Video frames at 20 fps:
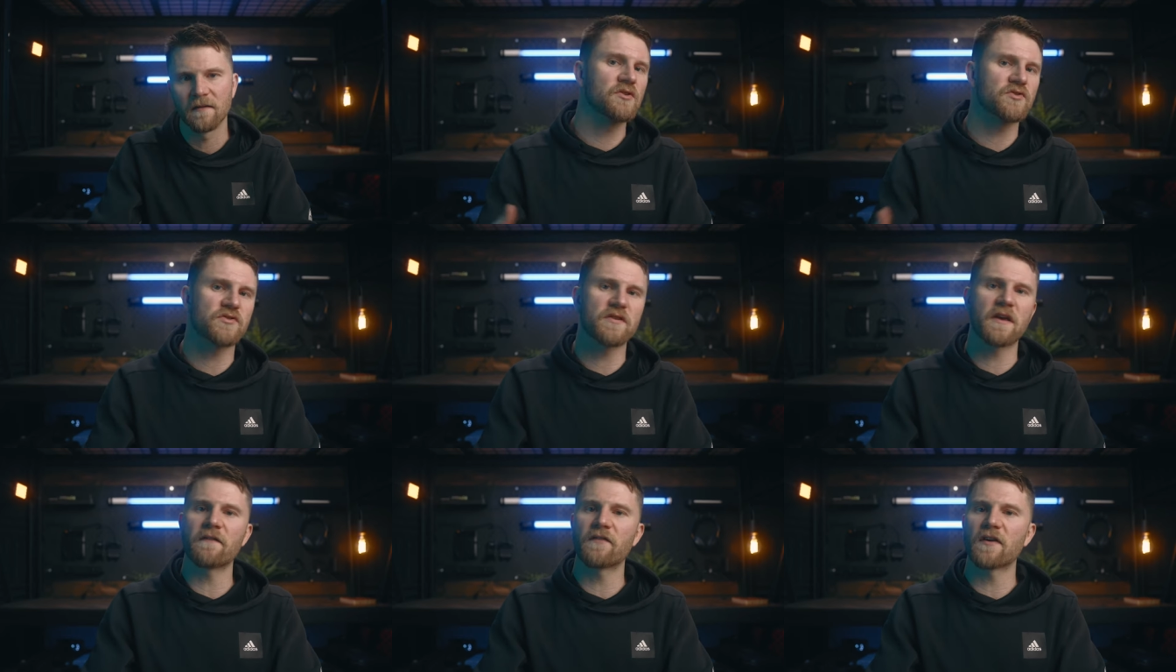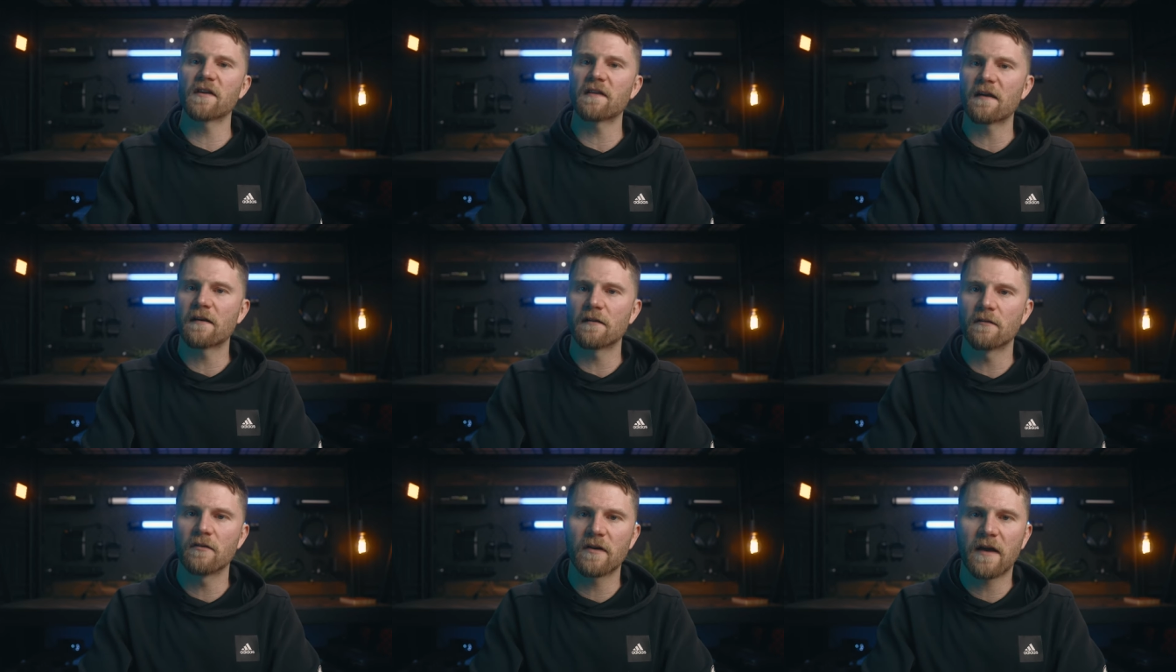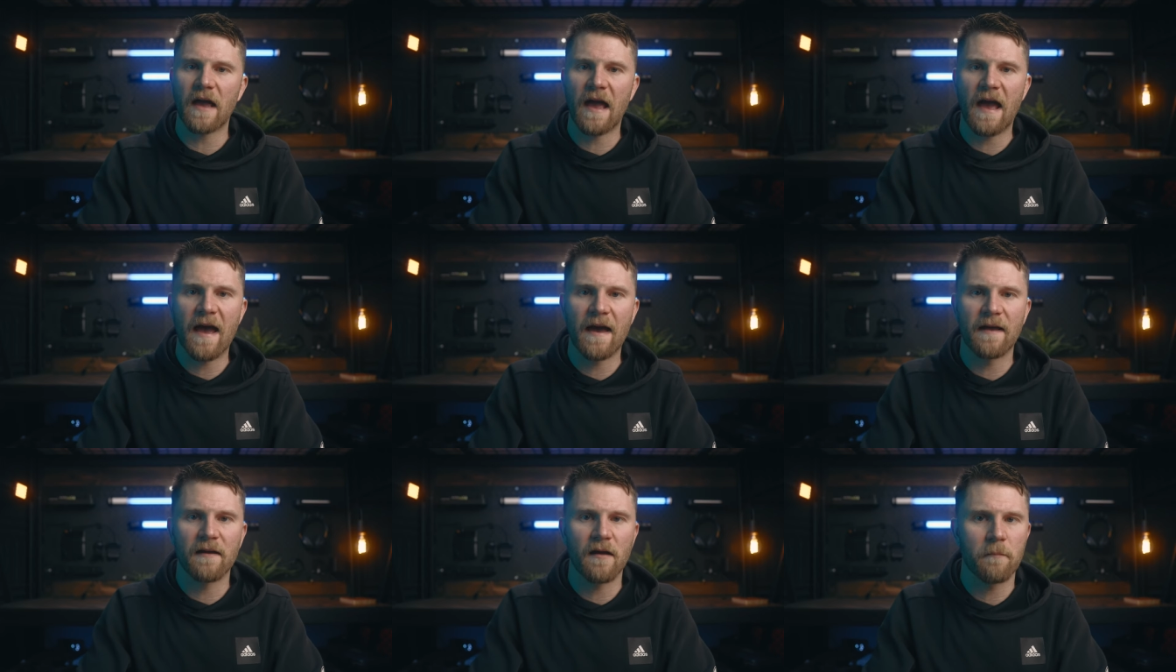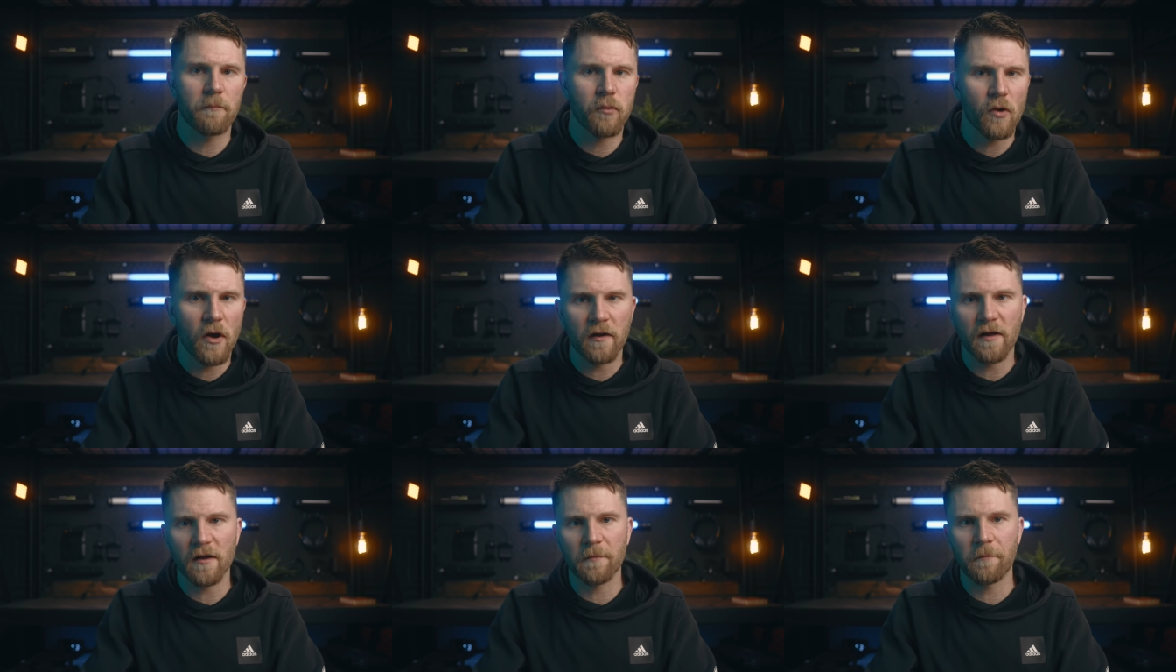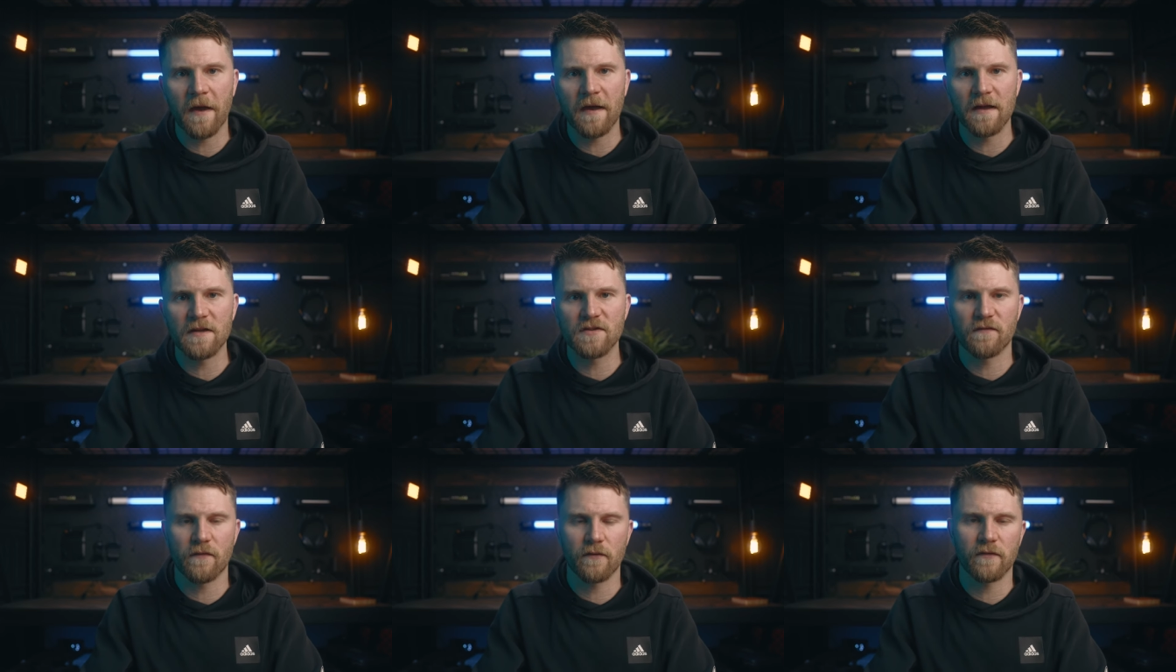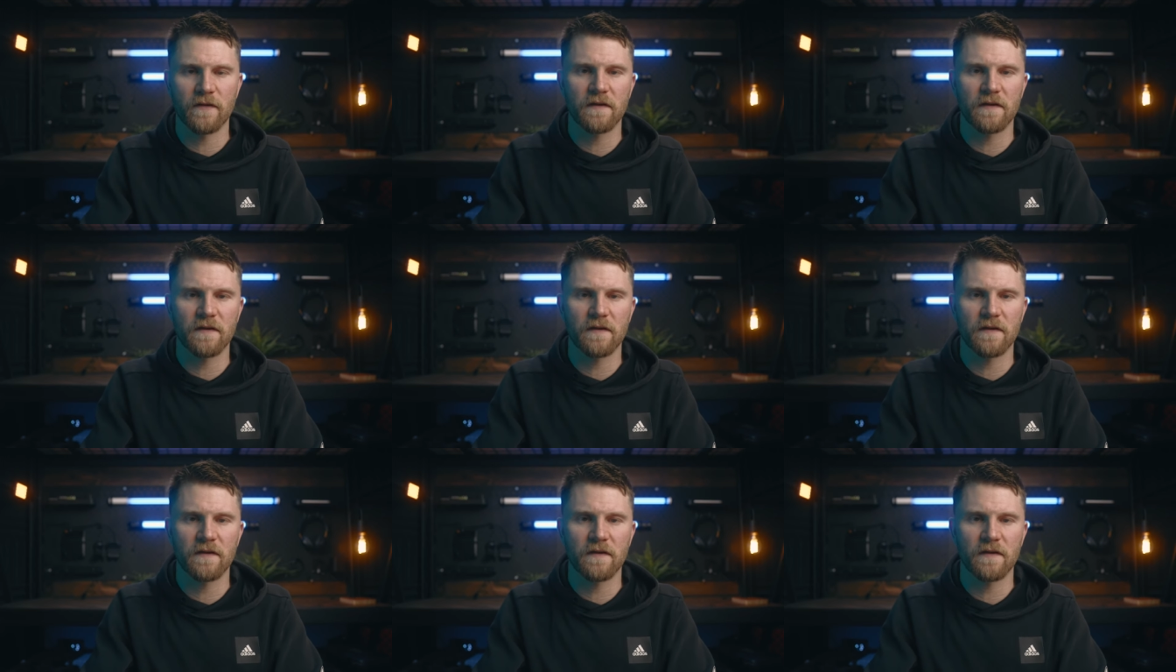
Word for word: Usually if you take a look at a product page for